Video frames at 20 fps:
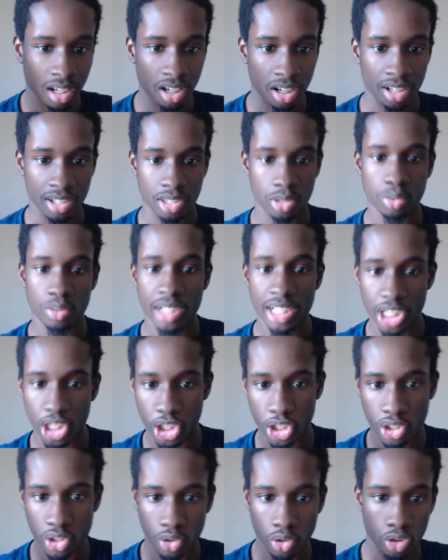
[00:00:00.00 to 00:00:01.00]
on
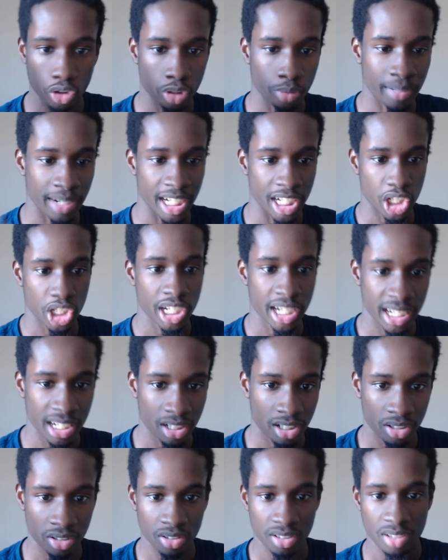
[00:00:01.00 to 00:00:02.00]
Twitch or my
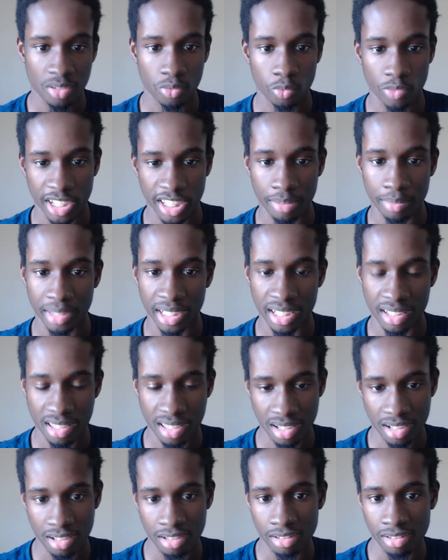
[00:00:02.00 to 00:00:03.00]
channel with me.
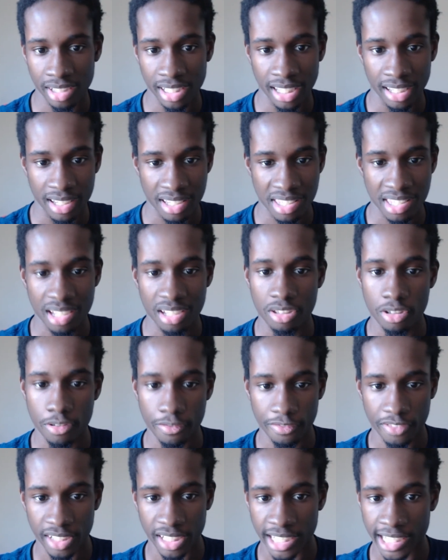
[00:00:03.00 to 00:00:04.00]
So yeah, stay
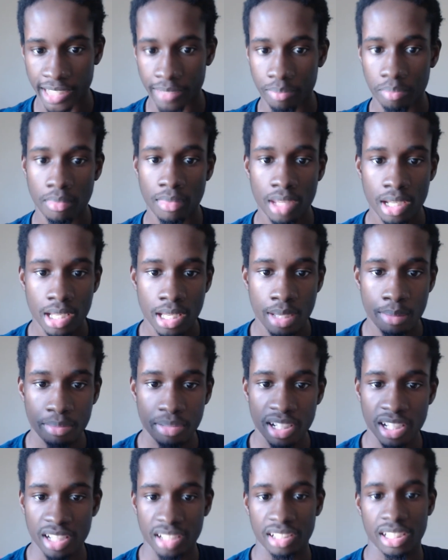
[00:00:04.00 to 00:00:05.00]
tuned for that.
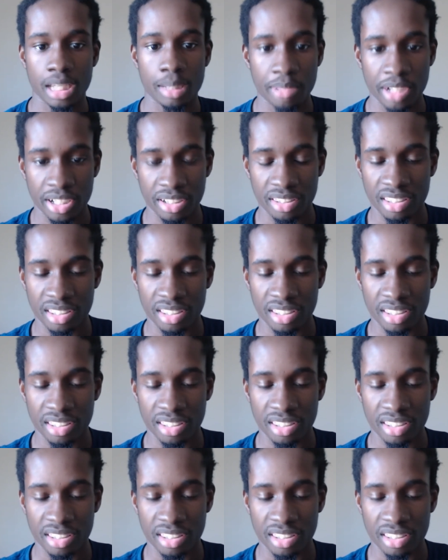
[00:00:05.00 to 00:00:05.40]
But give me